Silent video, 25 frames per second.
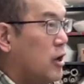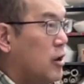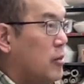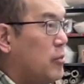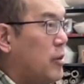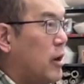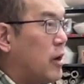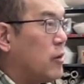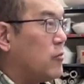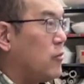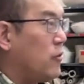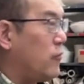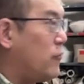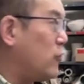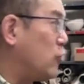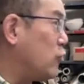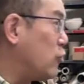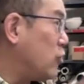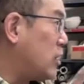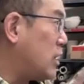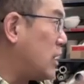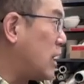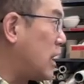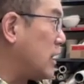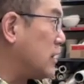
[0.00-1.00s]
But if you
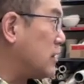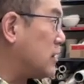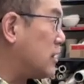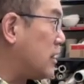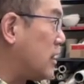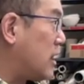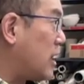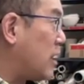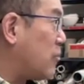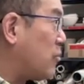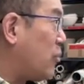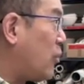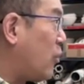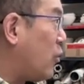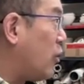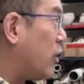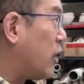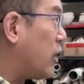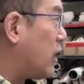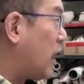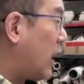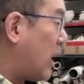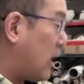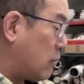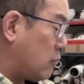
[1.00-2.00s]
get to that
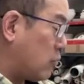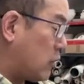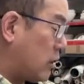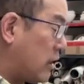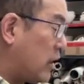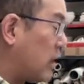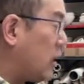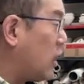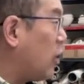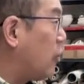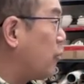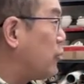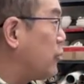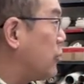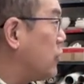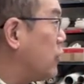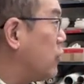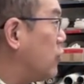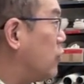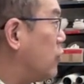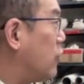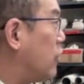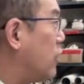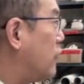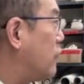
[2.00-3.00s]
point, I will help
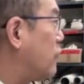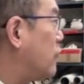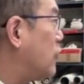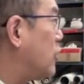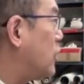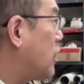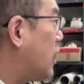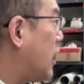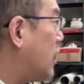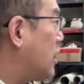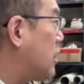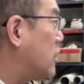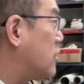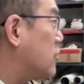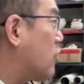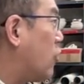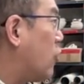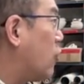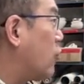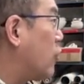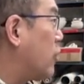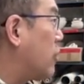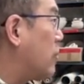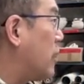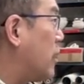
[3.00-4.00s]
you if you kind of
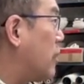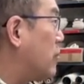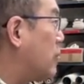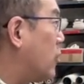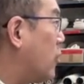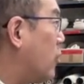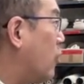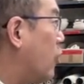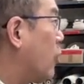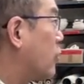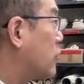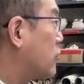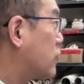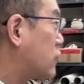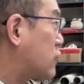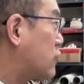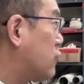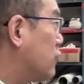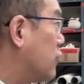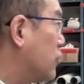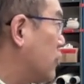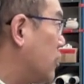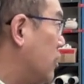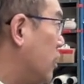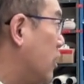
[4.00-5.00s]
don't remember or
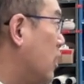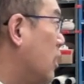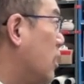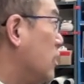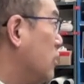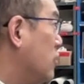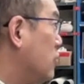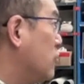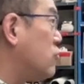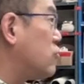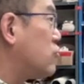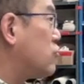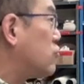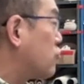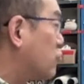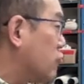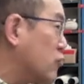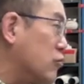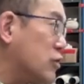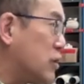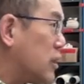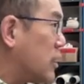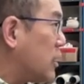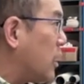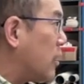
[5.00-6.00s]
screw it, you
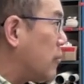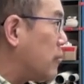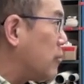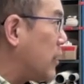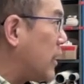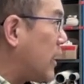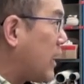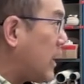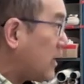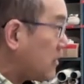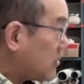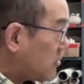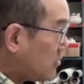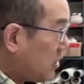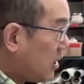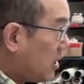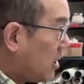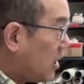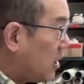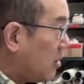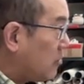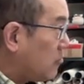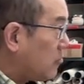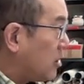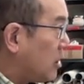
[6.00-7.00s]
screwed it up last
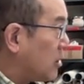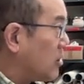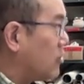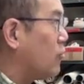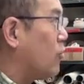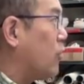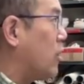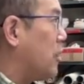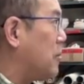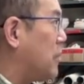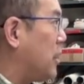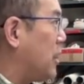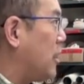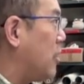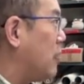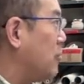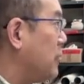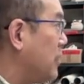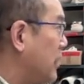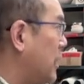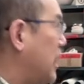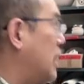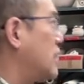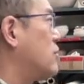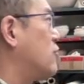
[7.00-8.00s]
time and you want my
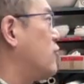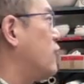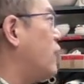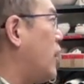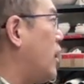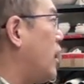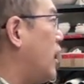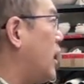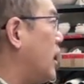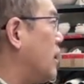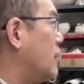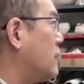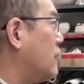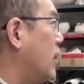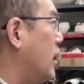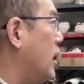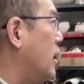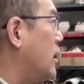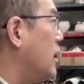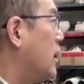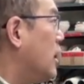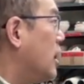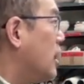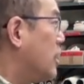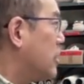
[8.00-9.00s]
help, that's fine,
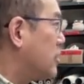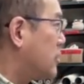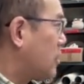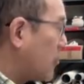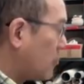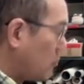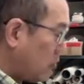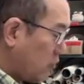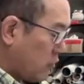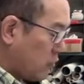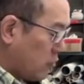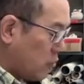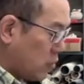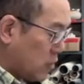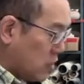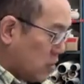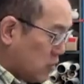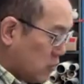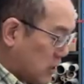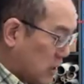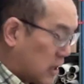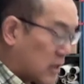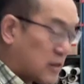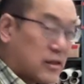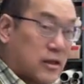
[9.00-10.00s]
right? Some of you, when you
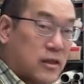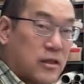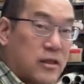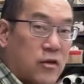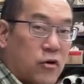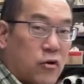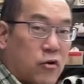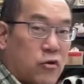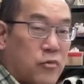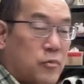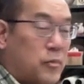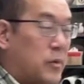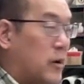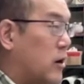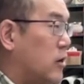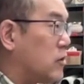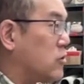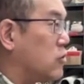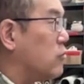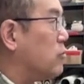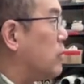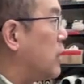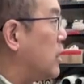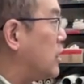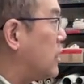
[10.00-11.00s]
get to those parts
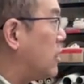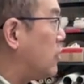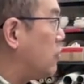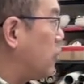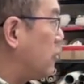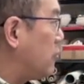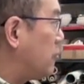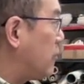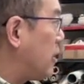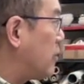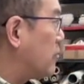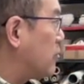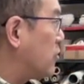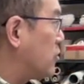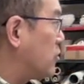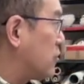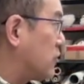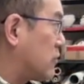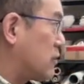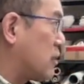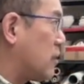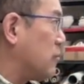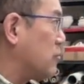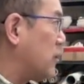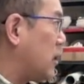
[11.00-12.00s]
you may not remember,
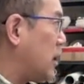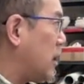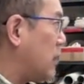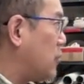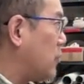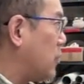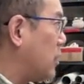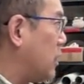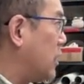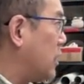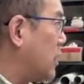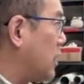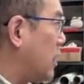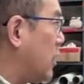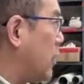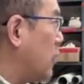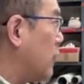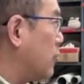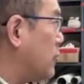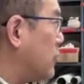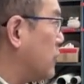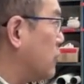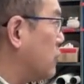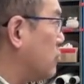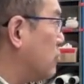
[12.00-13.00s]
just come get me and I'll
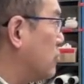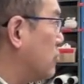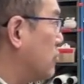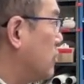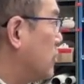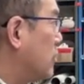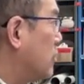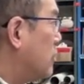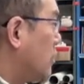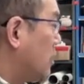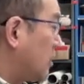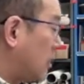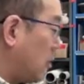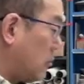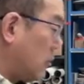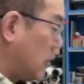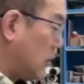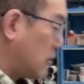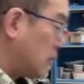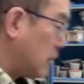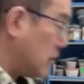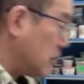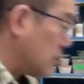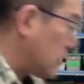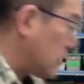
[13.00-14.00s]
help you. That makes sense?